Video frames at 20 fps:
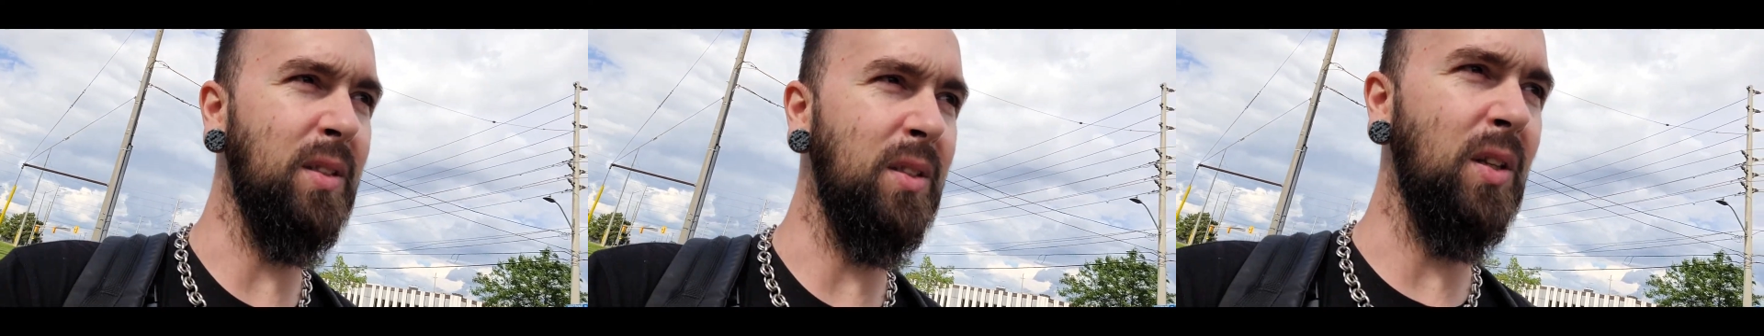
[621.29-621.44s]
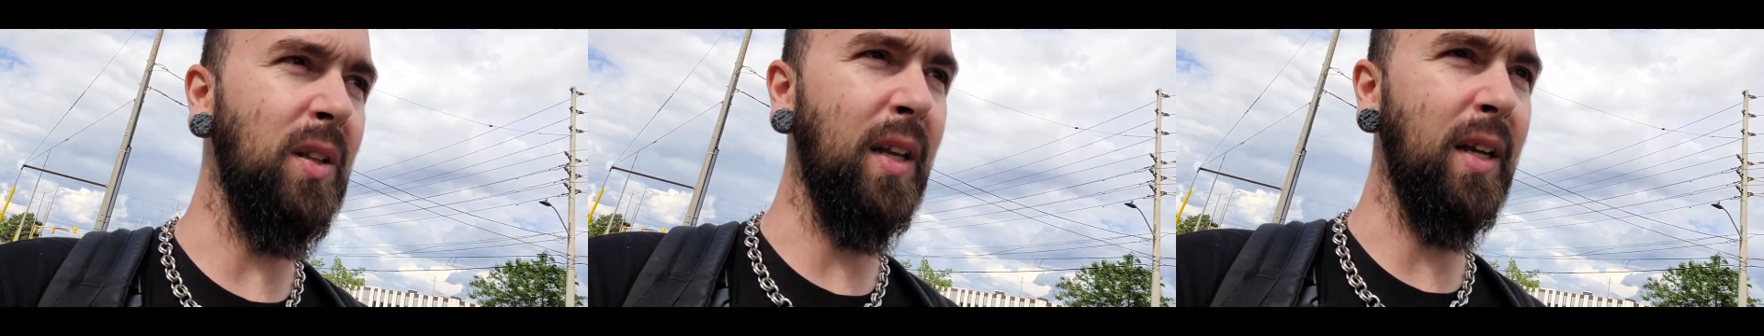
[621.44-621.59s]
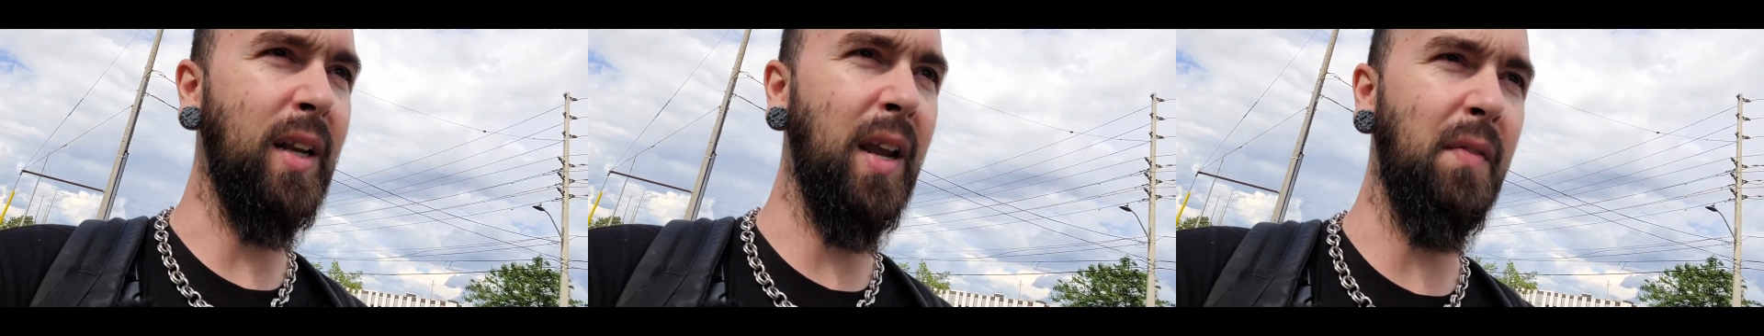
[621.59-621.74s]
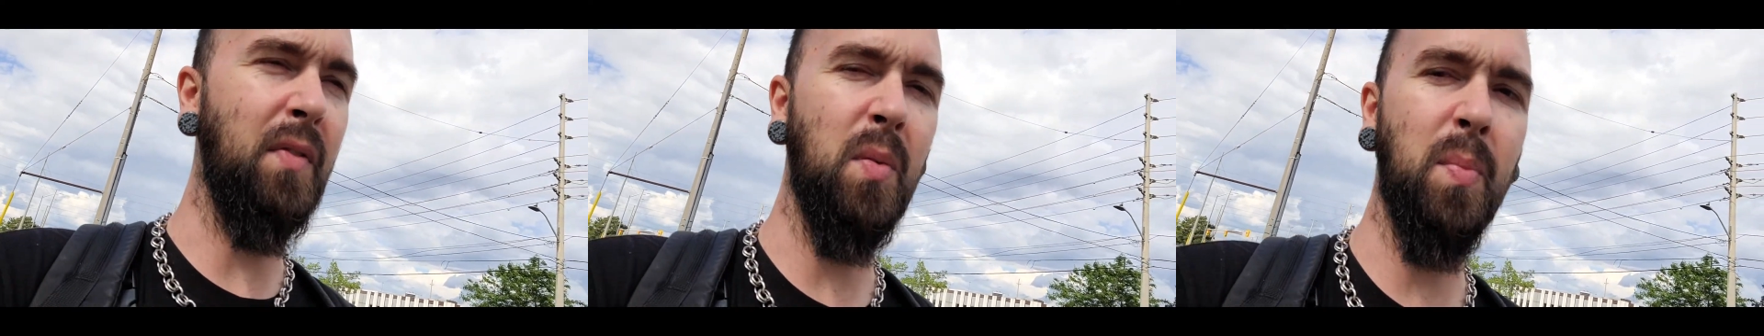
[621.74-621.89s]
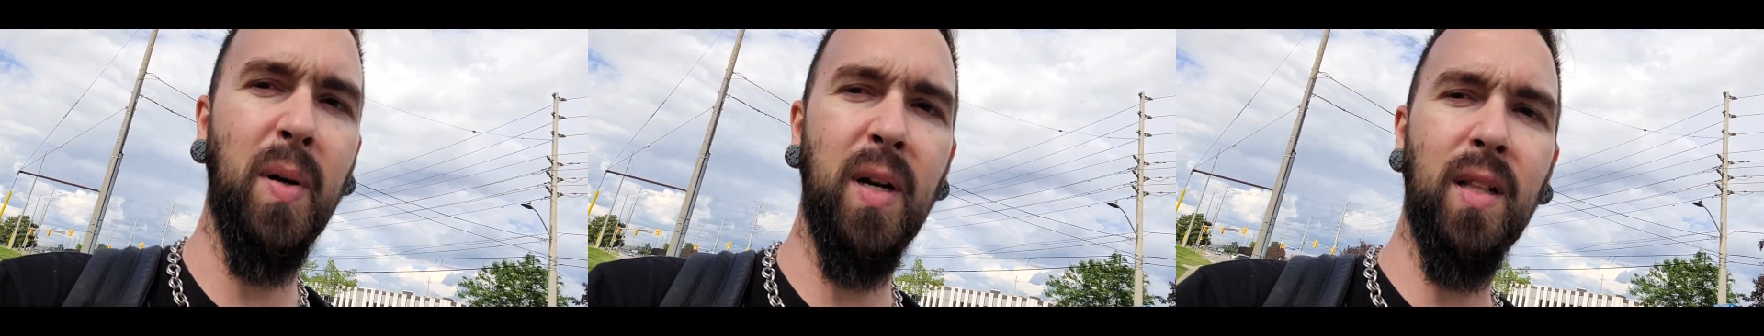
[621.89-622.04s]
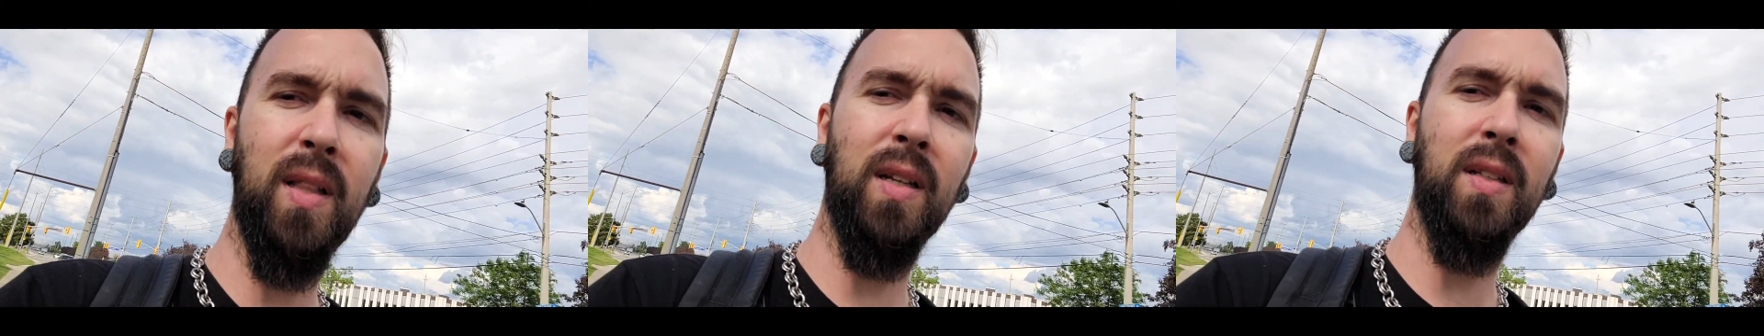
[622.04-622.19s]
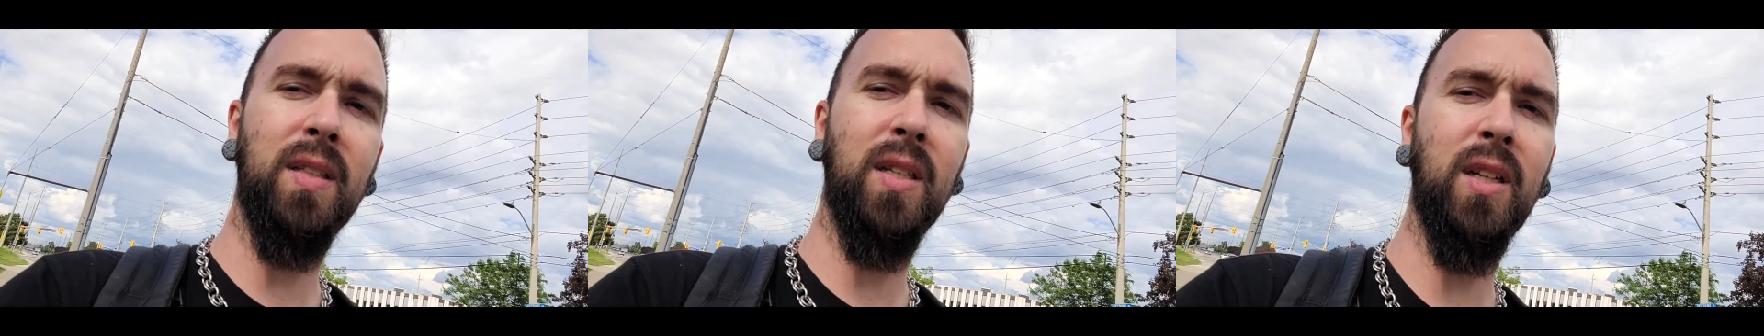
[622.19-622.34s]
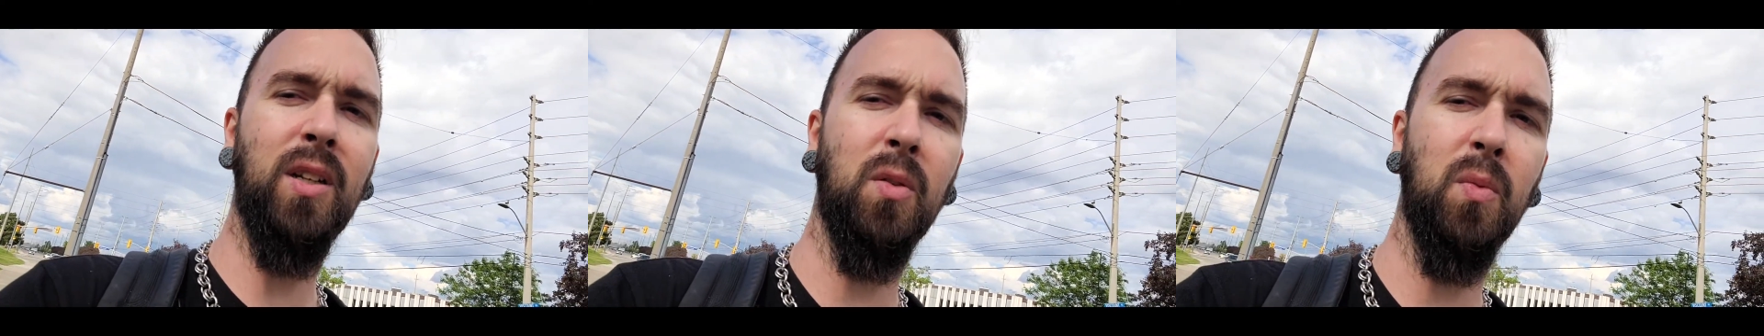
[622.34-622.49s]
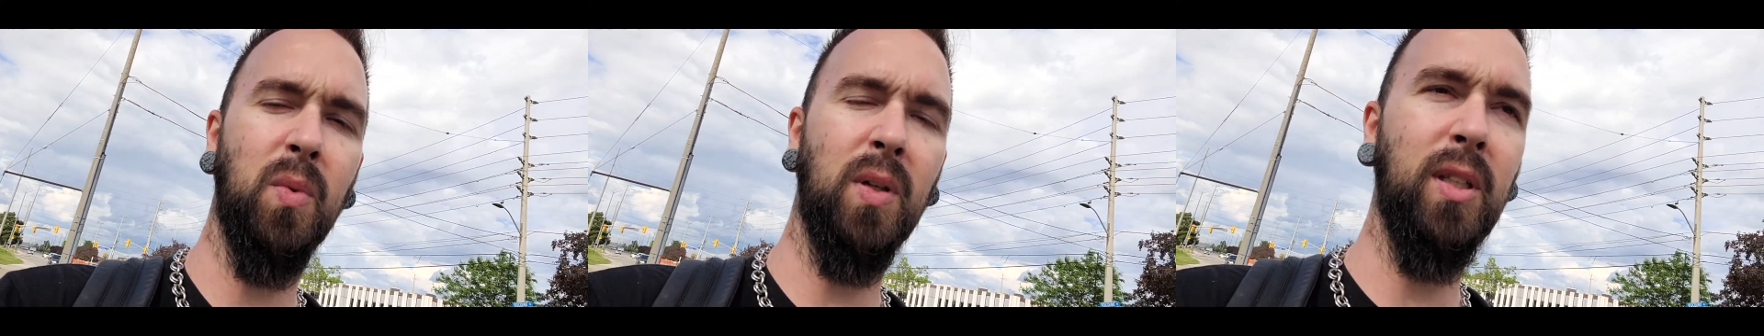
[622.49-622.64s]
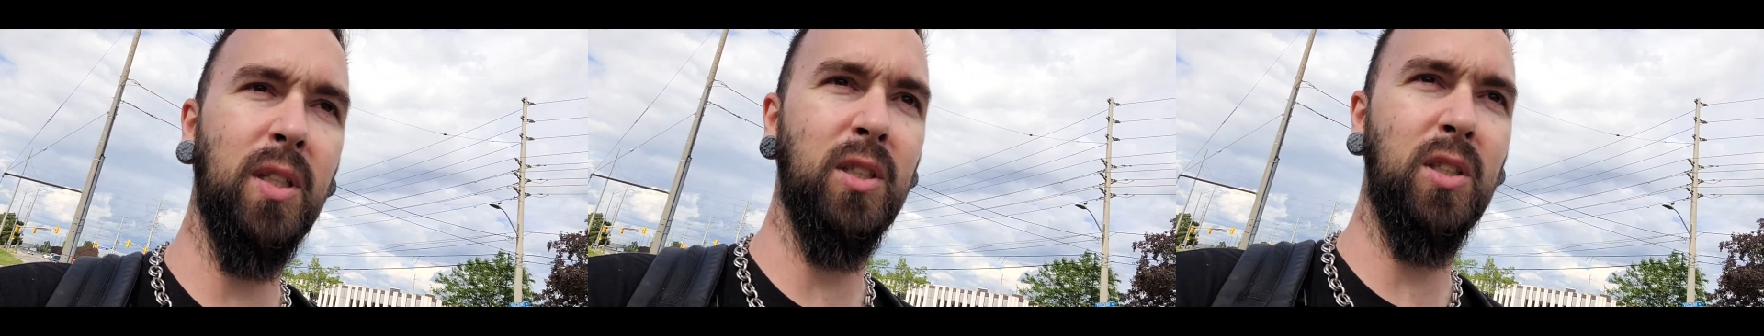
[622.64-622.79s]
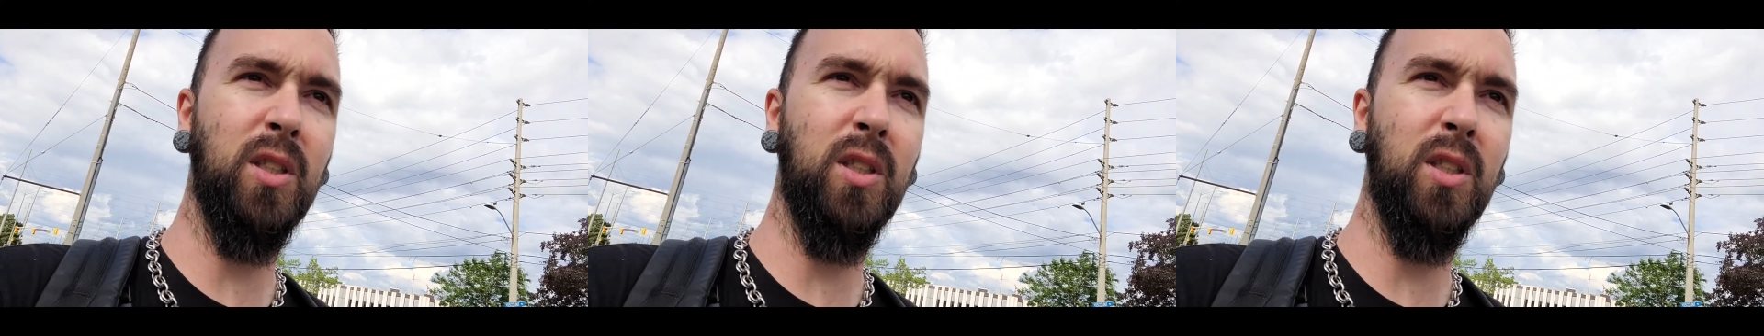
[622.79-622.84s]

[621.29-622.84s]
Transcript: So like, everybody that's here really